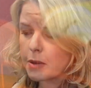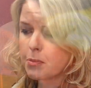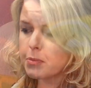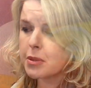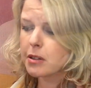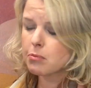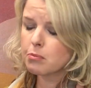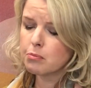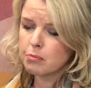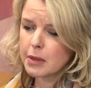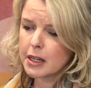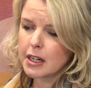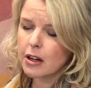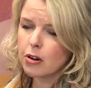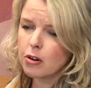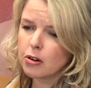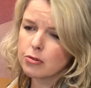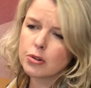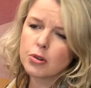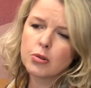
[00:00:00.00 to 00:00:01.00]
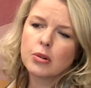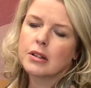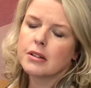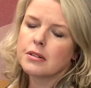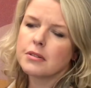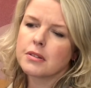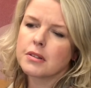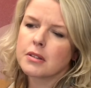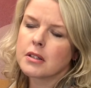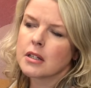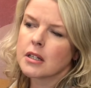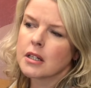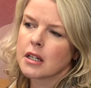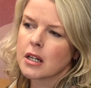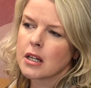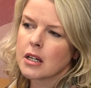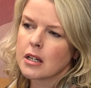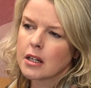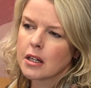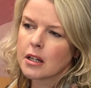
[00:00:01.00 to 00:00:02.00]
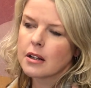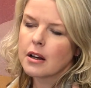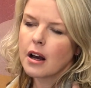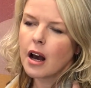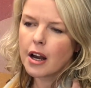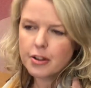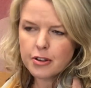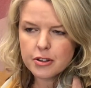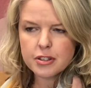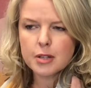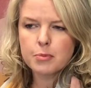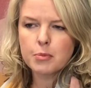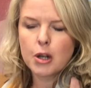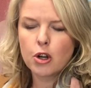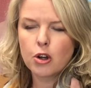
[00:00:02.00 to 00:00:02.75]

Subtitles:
my big meter long rulers, I use them a